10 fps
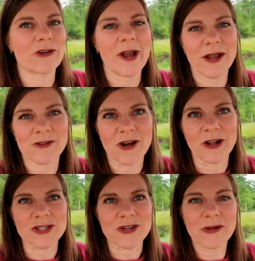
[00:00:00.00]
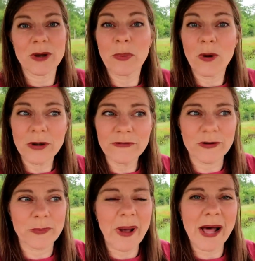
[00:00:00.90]
for agriculture. They're important for
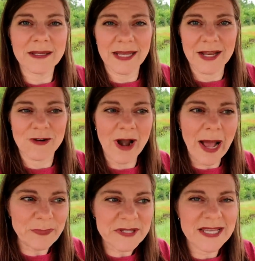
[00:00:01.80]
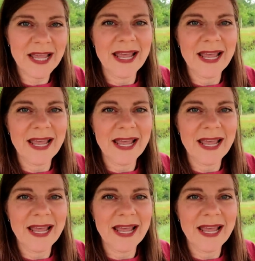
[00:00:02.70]
pollinating crops,